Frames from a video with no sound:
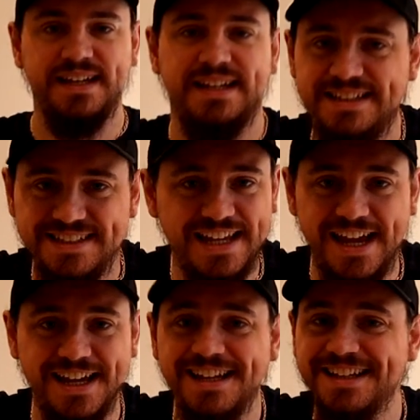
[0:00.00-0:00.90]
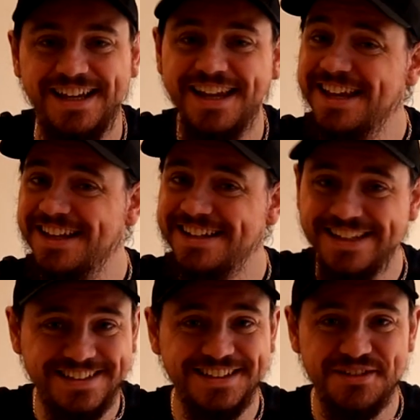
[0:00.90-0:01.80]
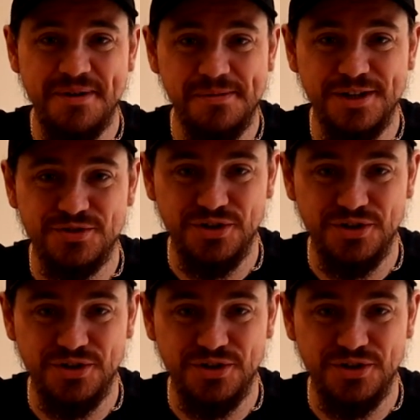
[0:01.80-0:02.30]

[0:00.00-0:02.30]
This is it. This is the moment of